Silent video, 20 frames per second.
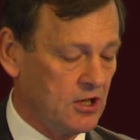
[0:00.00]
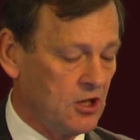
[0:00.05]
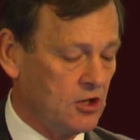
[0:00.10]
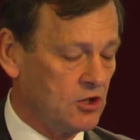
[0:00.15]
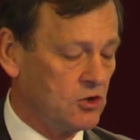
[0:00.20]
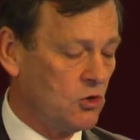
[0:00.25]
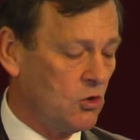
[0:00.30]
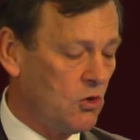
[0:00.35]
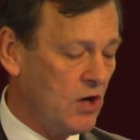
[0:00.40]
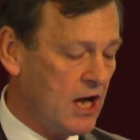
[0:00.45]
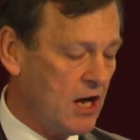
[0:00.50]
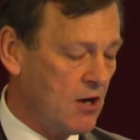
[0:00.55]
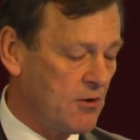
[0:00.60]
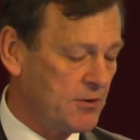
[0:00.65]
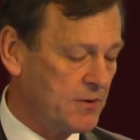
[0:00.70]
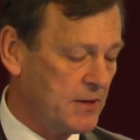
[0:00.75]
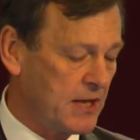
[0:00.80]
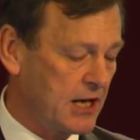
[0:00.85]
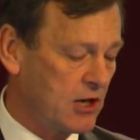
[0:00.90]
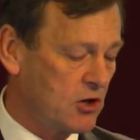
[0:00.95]
nor how
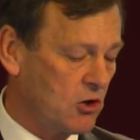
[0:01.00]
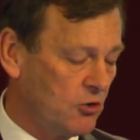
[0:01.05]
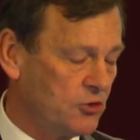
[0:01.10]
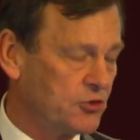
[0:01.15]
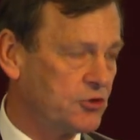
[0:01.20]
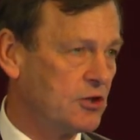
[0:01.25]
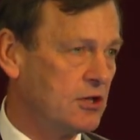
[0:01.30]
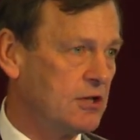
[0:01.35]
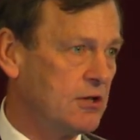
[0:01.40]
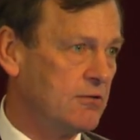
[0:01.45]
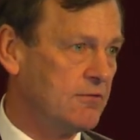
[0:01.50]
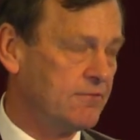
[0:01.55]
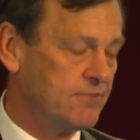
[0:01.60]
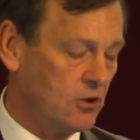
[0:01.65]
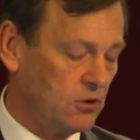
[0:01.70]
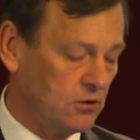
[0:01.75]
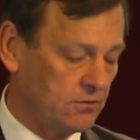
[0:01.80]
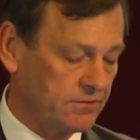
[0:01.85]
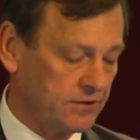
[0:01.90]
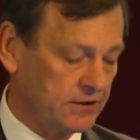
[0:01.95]
were they constantly
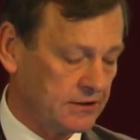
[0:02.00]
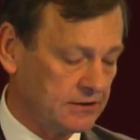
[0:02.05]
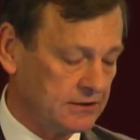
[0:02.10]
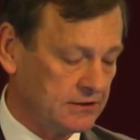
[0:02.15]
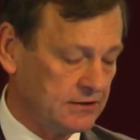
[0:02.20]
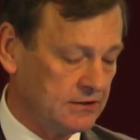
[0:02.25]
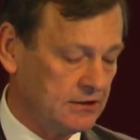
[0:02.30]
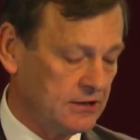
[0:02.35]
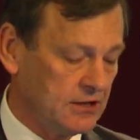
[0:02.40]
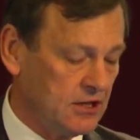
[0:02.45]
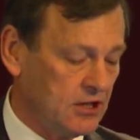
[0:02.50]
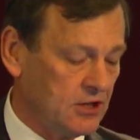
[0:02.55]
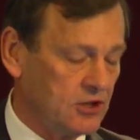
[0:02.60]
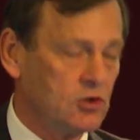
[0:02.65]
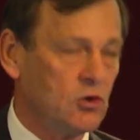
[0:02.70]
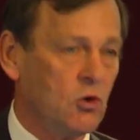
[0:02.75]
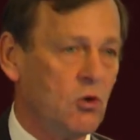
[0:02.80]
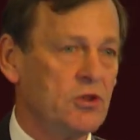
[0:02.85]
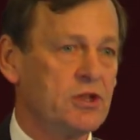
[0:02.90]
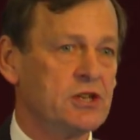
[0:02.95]
evolving,
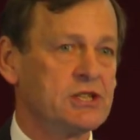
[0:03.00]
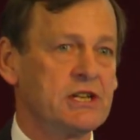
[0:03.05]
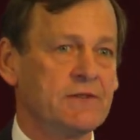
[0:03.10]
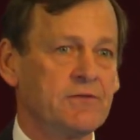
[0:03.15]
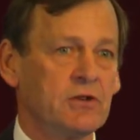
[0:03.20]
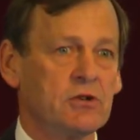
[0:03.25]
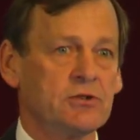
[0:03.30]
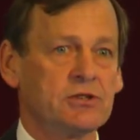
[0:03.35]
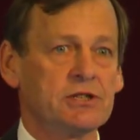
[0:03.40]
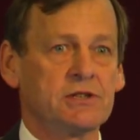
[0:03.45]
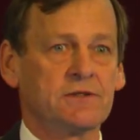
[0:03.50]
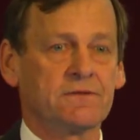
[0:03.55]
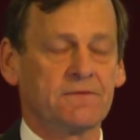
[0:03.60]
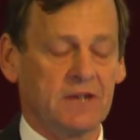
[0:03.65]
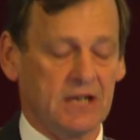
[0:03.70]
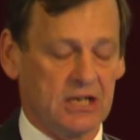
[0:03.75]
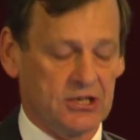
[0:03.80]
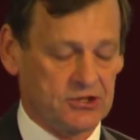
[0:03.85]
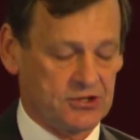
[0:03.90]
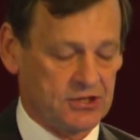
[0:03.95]
nor the difficulties
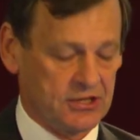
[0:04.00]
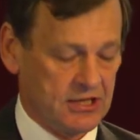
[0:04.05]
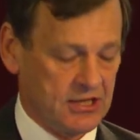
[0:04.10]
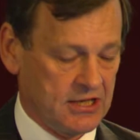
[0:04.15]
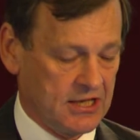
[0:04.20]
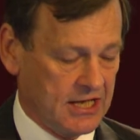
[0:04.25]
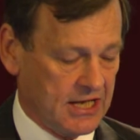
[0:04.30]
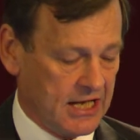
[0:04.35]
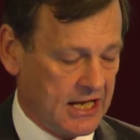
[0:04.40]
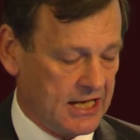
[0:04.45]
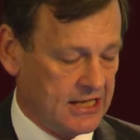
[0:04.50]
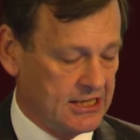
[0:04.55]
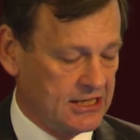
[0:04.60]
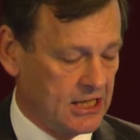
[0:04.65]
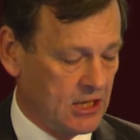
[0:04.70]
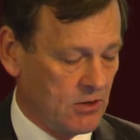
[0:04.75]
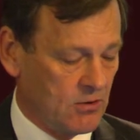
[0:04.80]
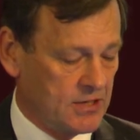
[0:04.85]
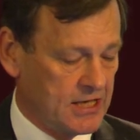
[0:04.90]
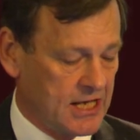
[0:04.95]
faced at
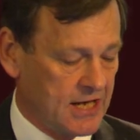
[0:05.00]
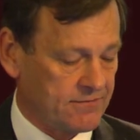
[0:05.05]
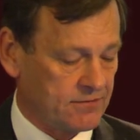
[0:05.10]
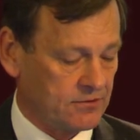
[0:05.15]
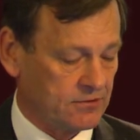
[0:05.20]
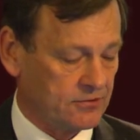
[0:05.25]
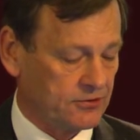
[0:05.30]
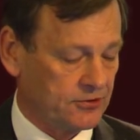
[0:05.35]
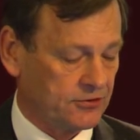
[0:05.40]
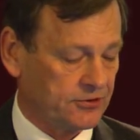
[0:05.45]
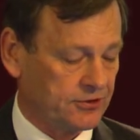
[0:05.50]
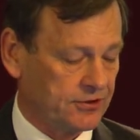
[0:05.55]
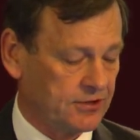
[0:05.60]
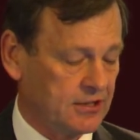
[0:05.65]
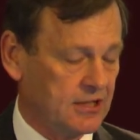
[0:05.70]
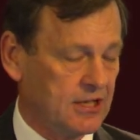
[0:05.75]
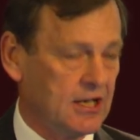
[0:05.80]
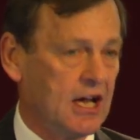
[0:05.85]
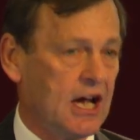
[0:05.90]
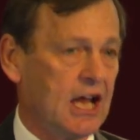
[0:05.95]
lower levels.
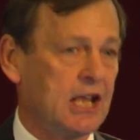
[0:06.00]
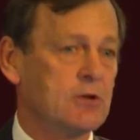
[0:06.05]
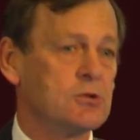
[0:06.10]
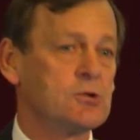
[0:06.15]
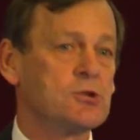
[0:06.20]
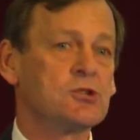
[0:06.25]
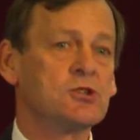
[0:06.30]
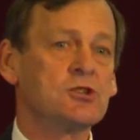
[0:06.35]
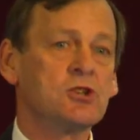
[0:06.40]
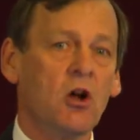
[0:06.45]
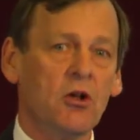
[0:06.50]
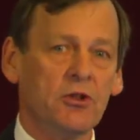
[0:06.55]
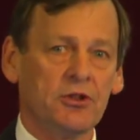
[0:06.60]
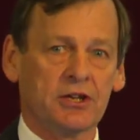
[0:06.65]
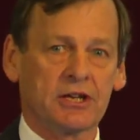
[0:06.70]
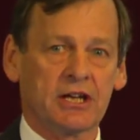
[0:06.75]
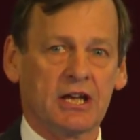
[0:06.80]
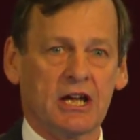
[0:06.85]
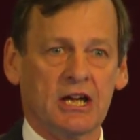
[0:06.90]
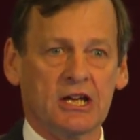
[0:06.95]
And this was not
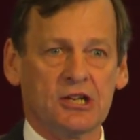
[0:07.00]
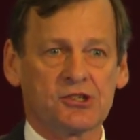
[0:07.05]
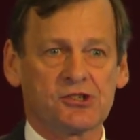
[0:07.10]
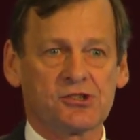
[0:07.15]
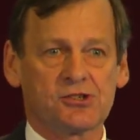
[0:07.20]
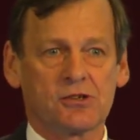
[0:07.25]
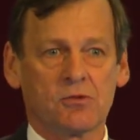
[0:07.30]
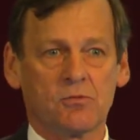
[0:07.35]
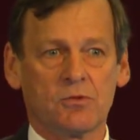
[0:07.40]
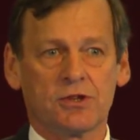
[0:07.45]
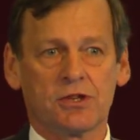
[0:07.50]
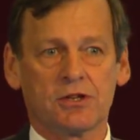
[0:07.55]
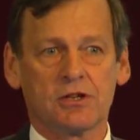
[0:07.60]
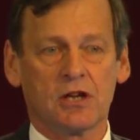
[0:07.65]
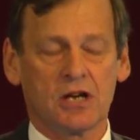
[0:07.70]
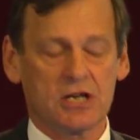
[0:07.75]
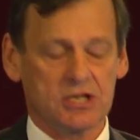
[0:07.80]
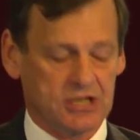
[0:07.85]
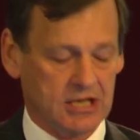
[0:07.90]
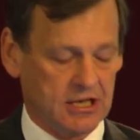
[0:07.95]
the case with the
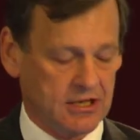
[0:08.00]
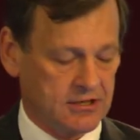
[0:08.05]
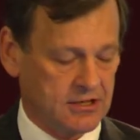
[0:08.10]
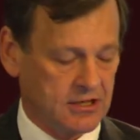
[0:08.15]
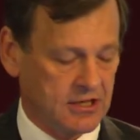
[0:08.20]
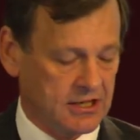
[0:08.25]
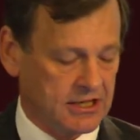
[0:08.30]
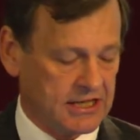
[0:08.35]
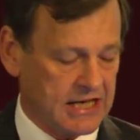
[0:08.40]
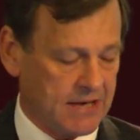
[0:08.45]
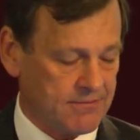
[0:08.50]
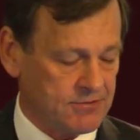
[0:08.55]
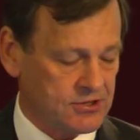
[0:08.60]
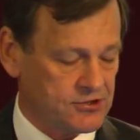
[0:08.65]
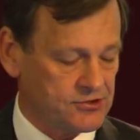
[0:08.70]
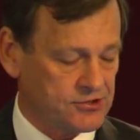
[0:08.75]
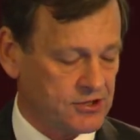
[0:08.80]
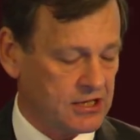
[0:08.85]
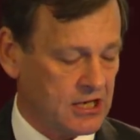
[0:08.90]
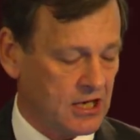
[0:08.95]
NITAT
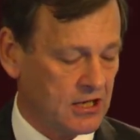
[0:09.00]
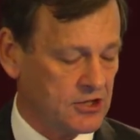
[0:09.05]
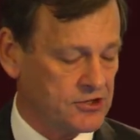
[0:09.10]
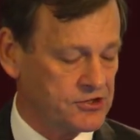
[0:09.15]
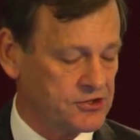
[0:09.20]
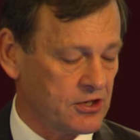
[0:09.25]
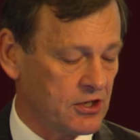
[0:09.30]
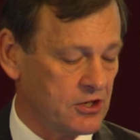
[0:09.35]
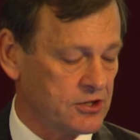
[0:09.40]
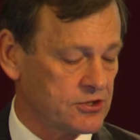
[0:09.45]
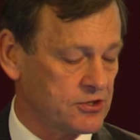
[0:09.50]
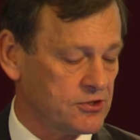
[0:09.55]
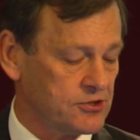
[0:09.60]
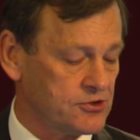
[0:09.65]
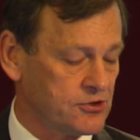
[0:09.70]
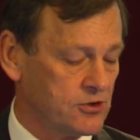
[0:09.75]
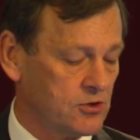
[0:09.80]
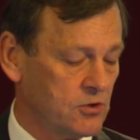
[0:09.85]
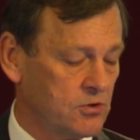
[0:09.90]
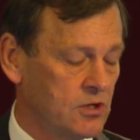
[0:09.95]
captains and colour
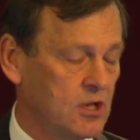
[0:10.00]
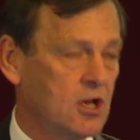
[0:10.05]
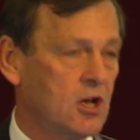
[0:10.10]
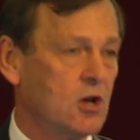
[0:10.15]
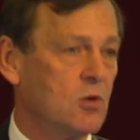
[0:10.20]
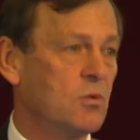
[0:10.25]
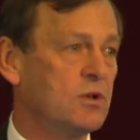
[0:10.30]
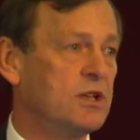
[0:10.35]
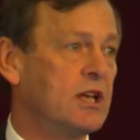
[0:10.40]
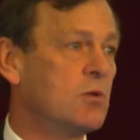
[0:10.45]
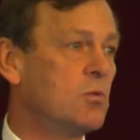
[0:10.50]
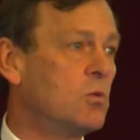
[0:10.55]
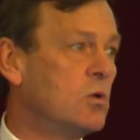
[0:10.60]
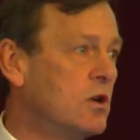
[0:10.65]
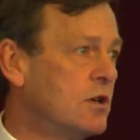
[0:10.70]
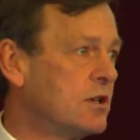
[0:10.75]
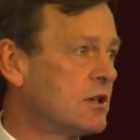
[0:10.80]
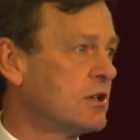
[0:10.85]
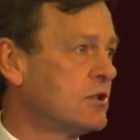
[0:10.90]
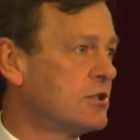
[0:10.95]
sergeants who, when they
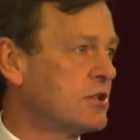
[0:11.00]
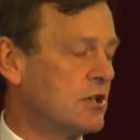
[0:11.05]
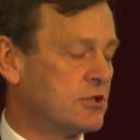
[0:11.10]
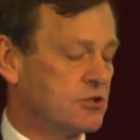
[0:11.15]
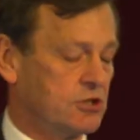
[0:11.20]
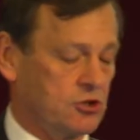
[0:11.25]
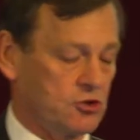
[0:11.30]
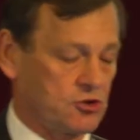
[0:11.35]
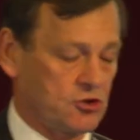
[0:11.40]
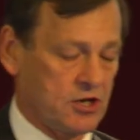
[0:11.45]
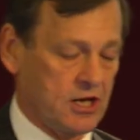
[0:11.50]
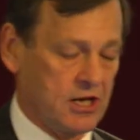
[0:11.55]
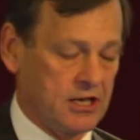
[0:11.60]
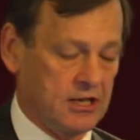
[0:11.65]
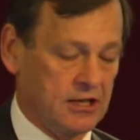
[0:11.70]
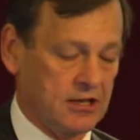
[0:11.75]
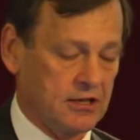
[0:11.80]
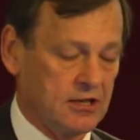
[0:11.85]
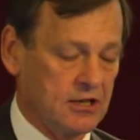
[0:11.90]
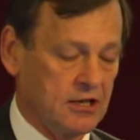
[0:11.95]
weren't conducting
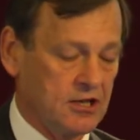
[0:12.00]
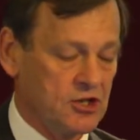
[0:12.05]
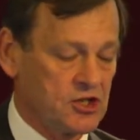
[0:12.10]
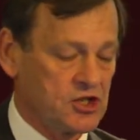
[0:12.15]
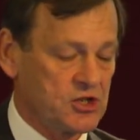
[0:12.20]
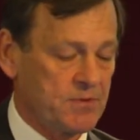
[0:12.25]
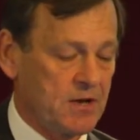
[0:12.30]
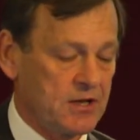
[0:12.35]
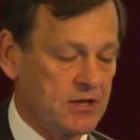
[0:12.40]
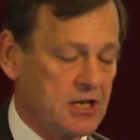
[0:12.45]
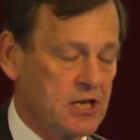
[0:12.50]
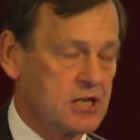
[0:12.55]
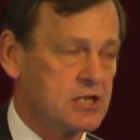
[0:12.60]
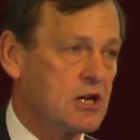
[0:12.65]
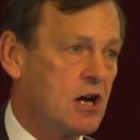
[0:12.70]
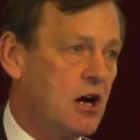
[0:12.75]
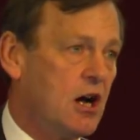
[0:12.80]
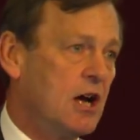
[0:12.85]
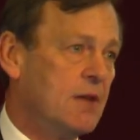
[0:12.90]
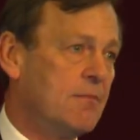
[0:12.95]
training, spent their
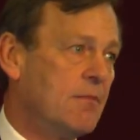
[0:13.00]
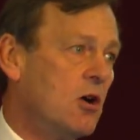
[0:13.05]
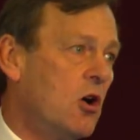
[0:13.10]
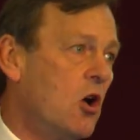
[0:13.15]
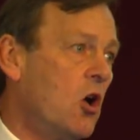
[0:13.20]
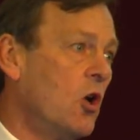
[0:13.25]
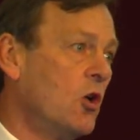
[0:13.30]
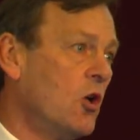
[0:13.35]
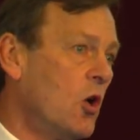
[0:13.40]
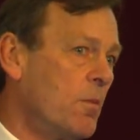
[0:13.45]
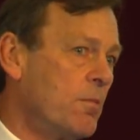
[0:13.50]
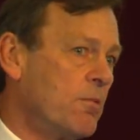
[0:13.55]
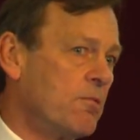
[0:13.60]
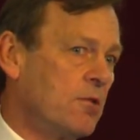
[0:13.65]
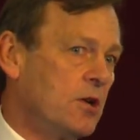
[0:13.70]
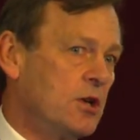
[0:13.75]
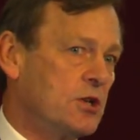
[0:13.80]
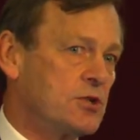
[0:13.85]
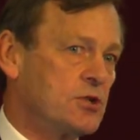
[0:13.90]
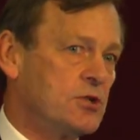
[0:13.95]
time on
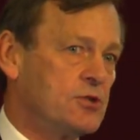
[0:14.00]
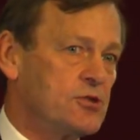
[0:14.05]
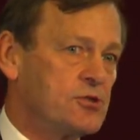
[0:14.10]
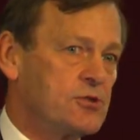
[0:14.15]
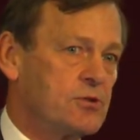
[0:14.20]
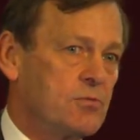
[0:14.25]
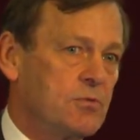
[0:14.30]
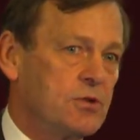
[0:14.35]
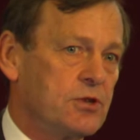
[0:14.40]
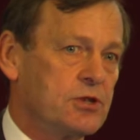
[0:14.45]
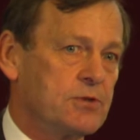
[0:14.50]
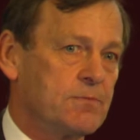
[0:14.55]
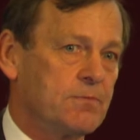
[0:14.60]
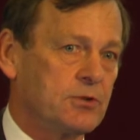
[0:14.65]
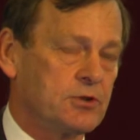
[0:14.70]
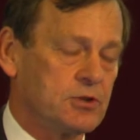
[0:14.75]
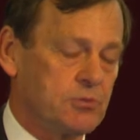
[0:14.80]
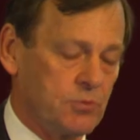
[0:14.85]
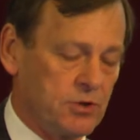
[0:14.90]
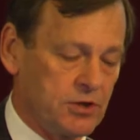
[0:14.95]
operations with
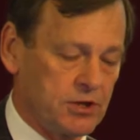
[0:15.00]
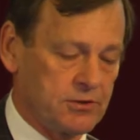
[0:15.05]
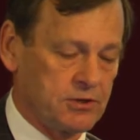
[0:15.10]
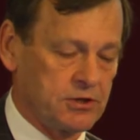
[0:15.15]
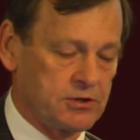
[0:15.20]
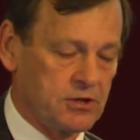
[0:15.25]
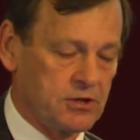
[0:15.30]
the